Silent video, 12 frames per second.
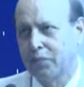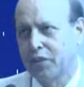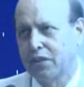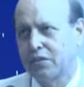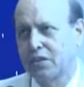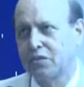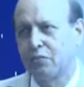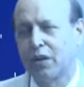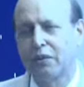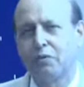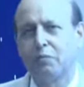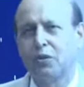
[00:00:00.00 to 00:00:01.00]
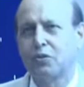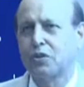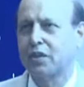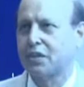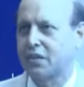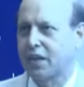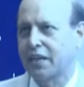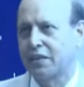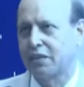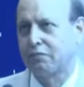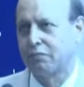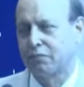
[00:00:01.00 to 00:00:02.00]
this is one of the most
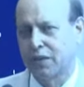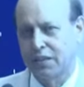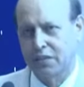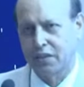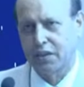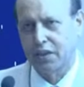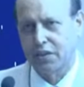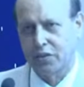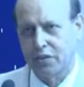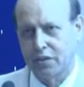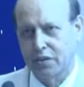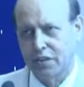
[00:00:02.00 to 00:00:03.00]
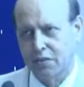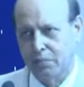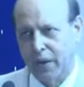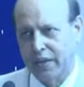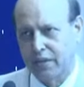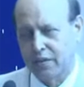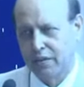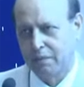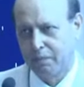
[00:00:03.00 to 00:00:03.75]
attractive destinations, despite